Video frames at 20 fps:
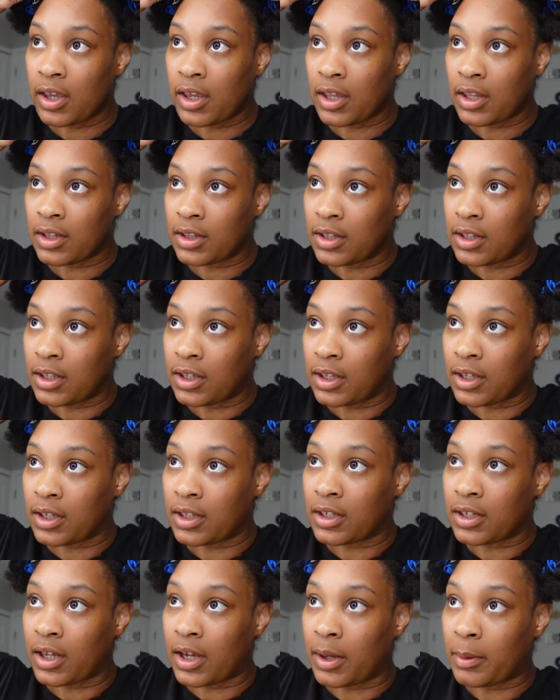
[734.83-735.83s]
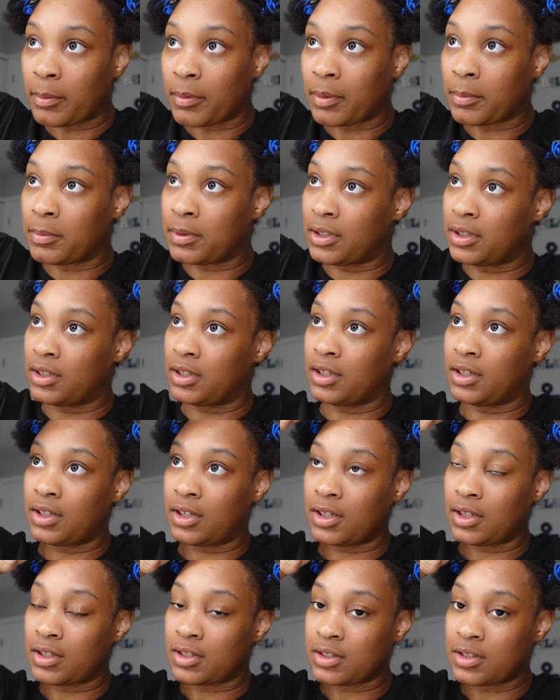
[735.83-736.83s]
and then I'm gonna
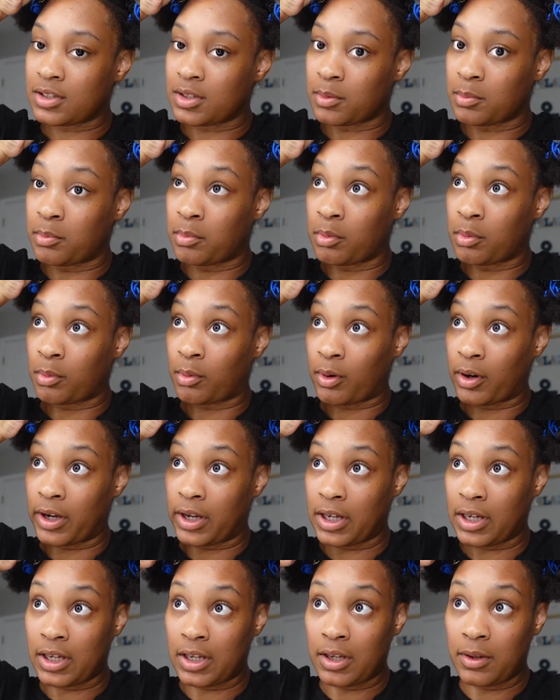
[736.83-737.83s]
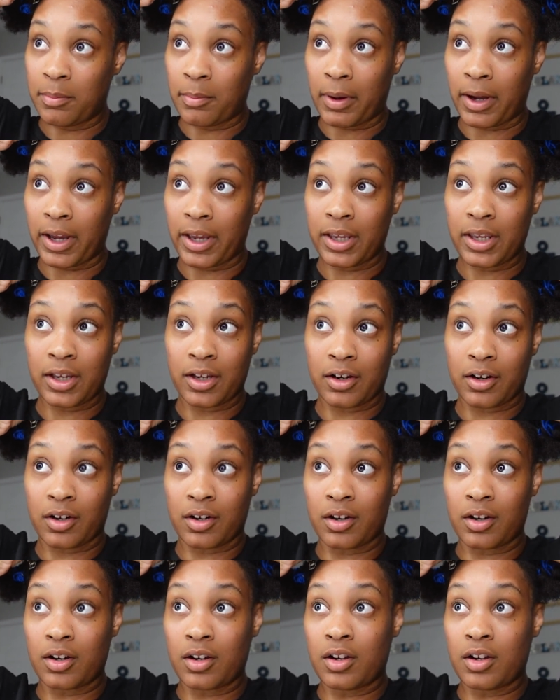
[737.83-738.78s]
begin to braid my hair.